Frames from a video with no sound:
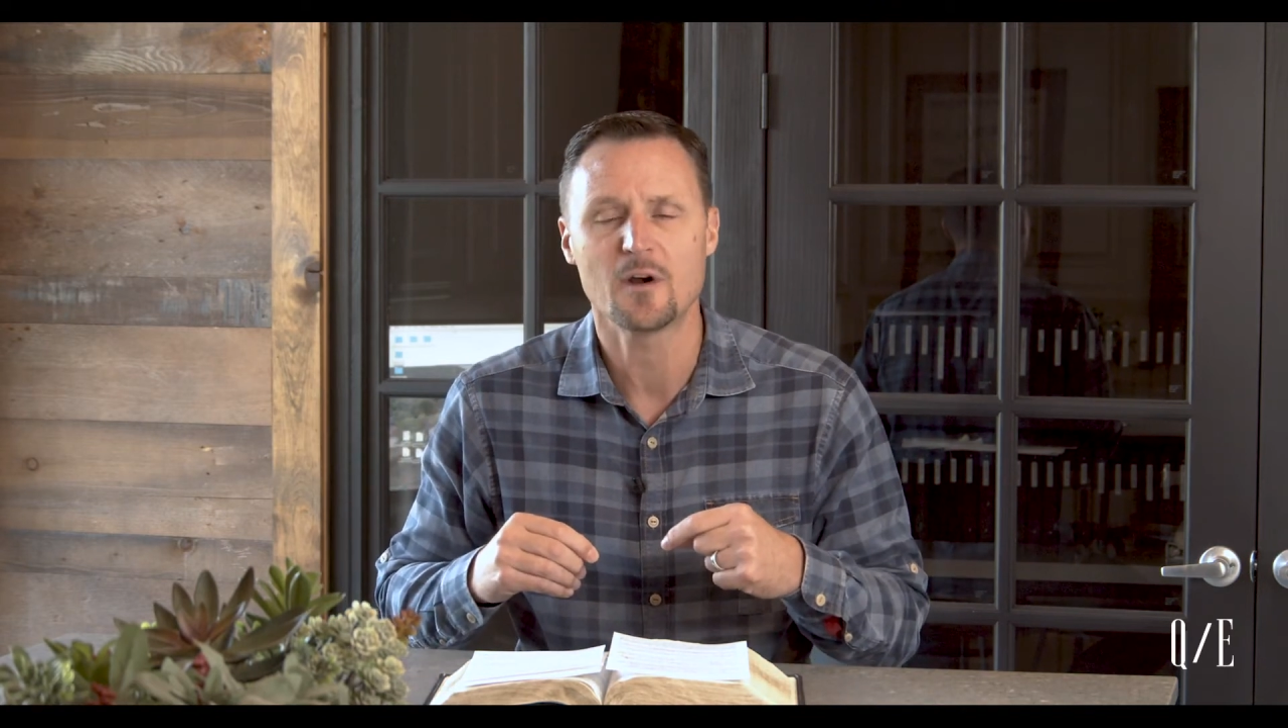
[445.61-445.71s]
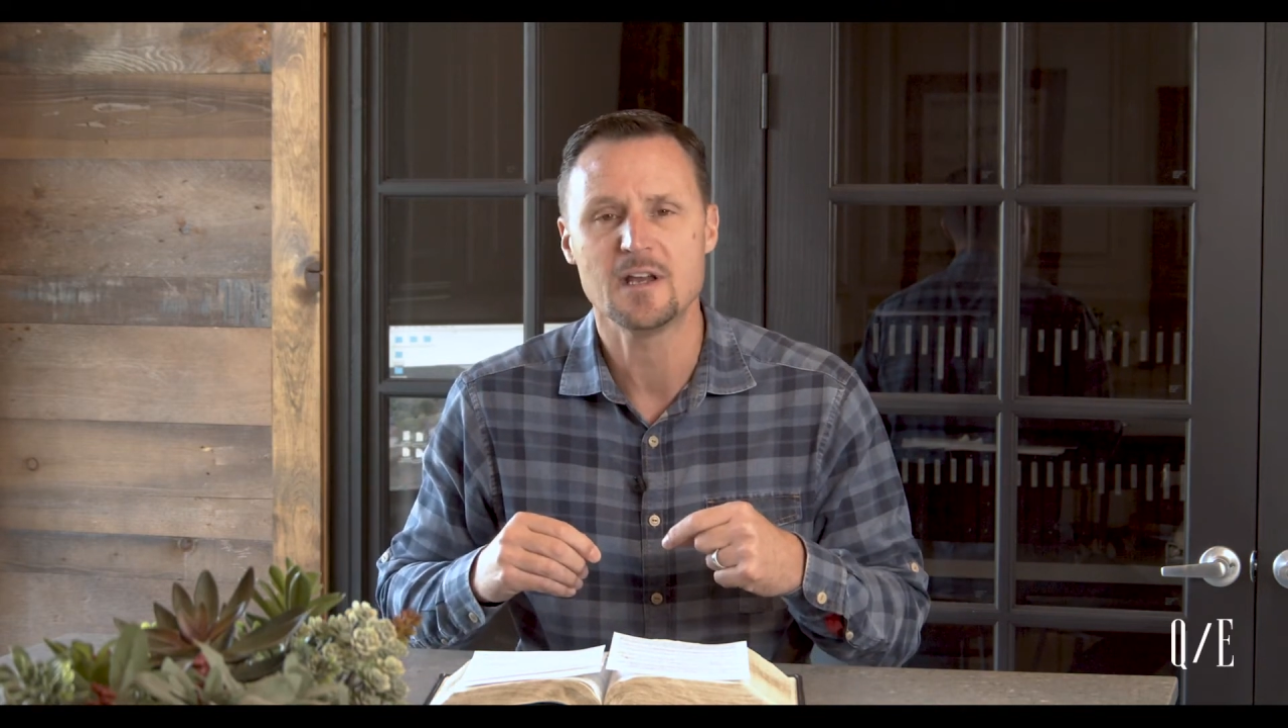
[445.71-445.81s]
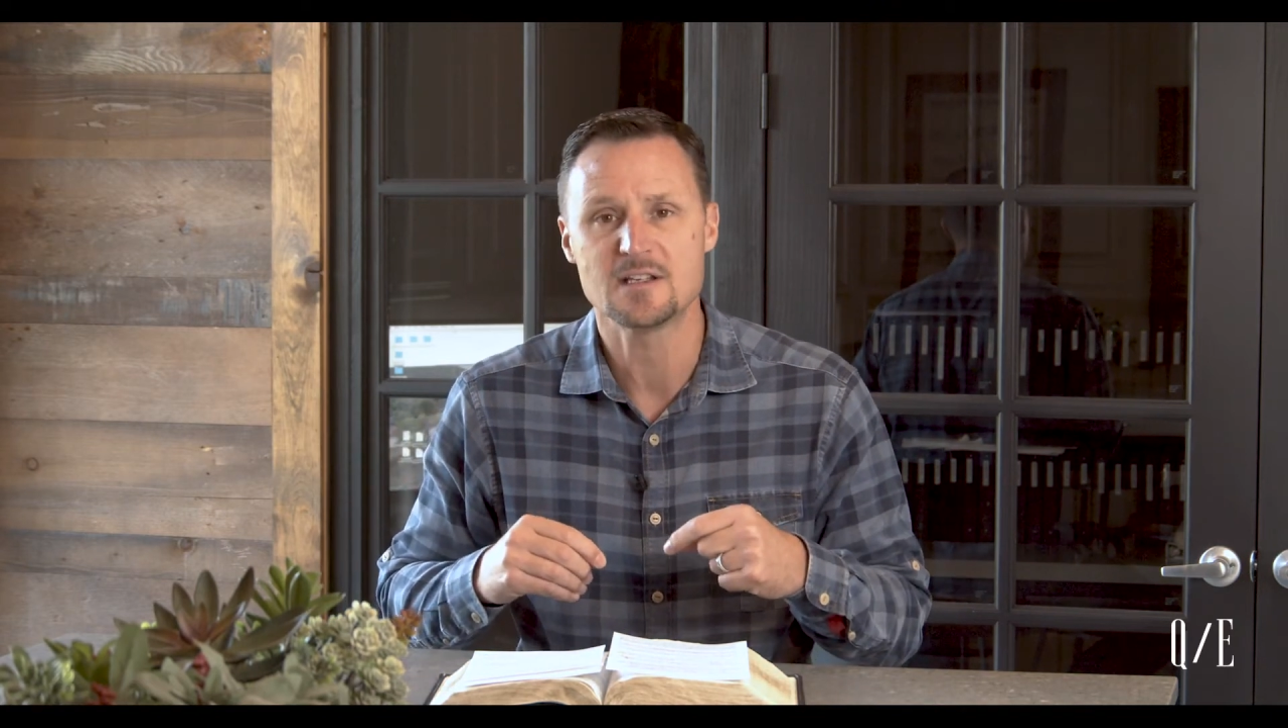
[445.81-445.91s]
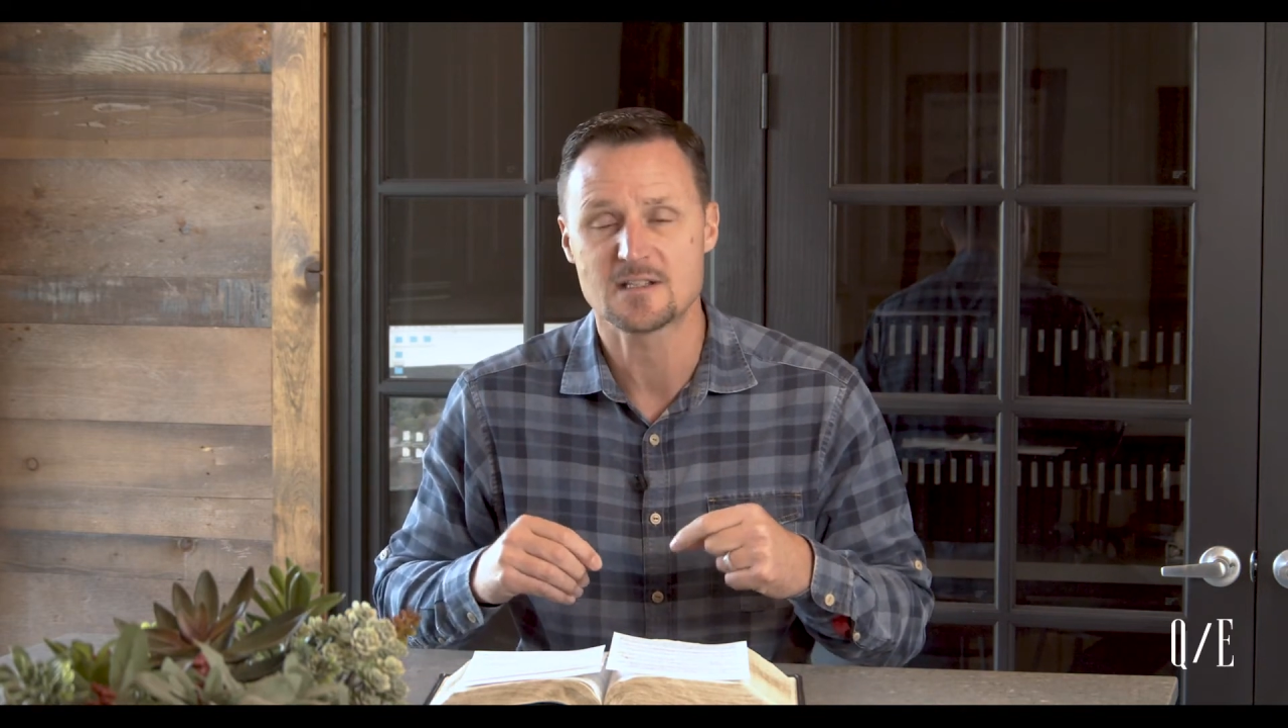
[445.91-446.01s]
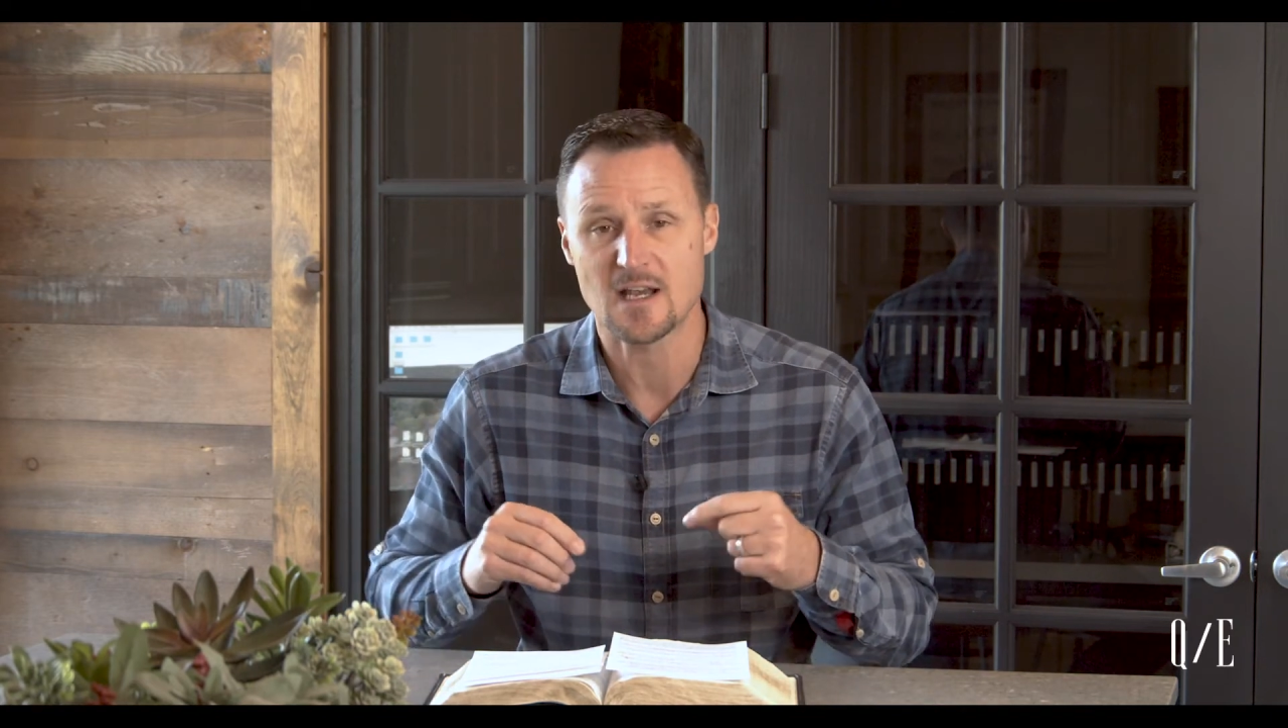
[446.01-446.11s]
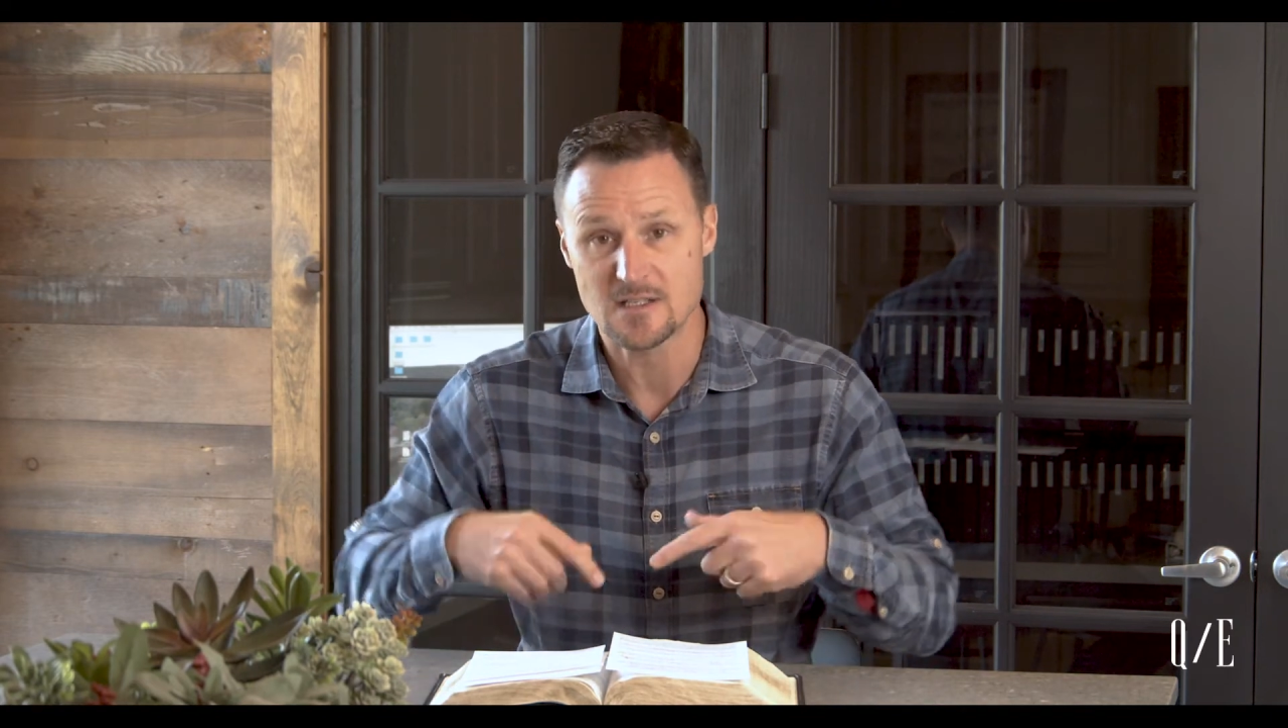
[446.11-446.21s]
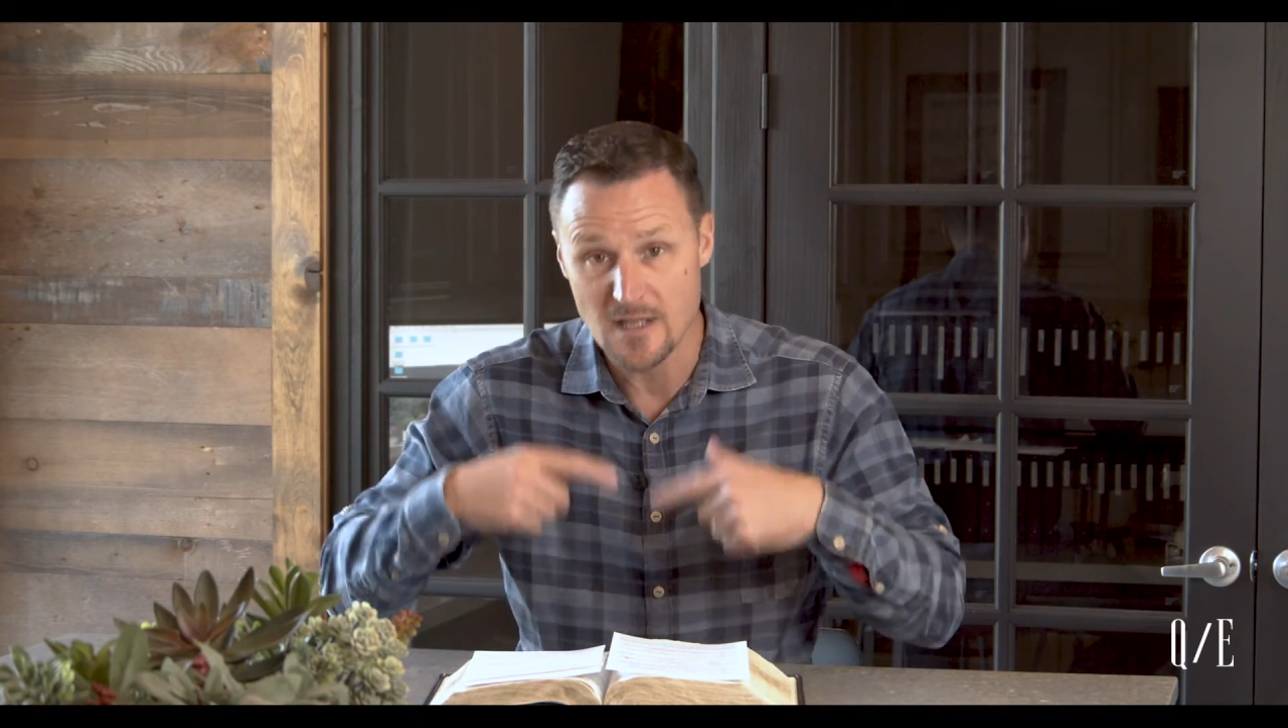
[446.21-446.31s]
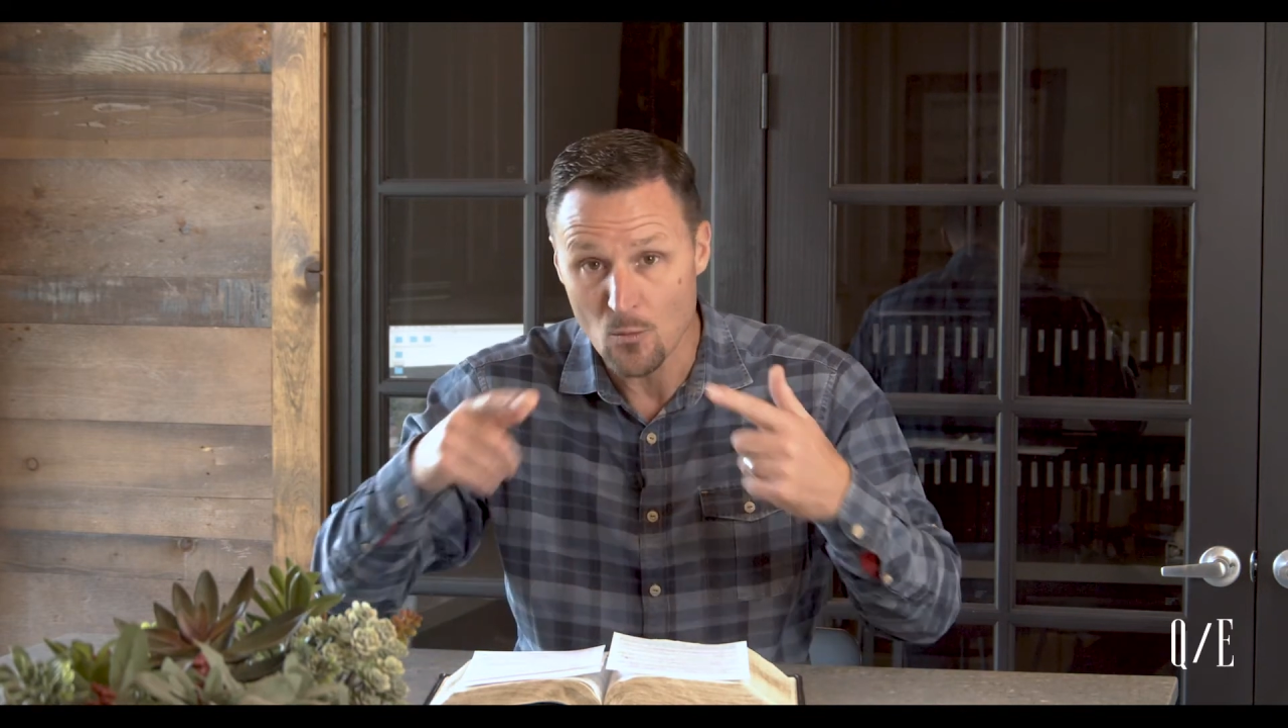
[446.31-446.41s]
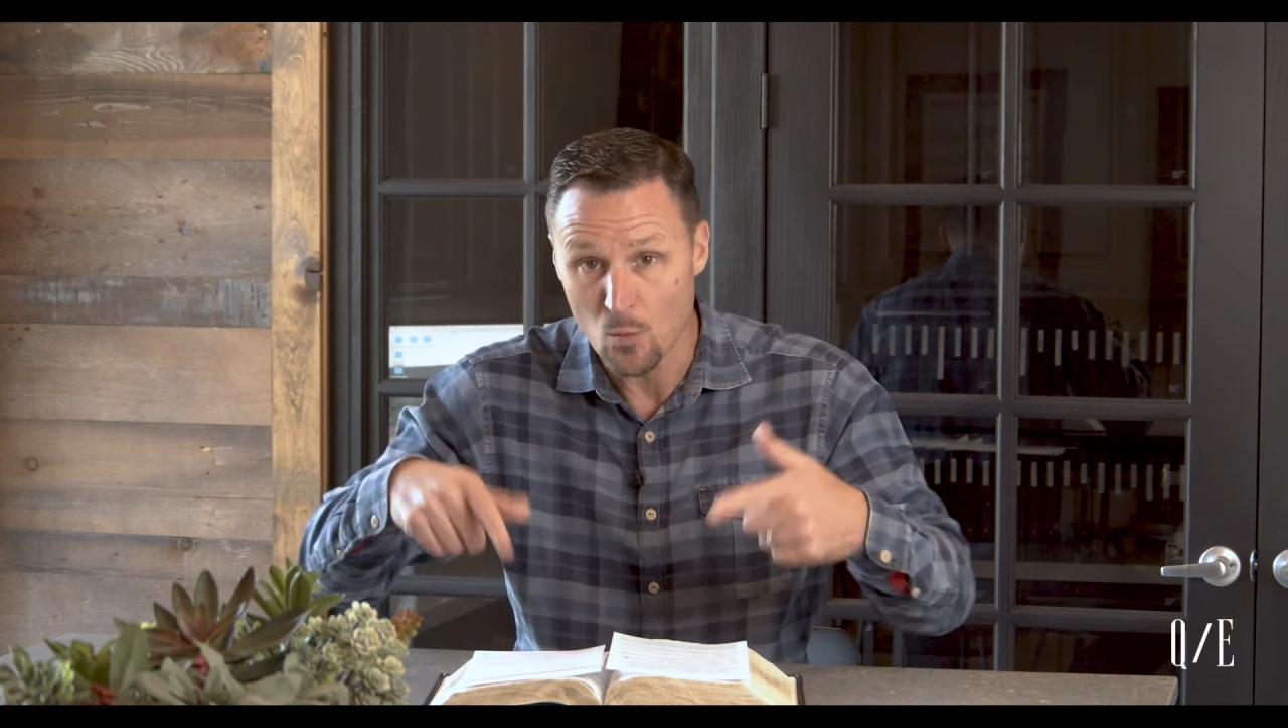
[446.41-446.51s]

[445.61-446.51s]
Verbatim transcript: He says that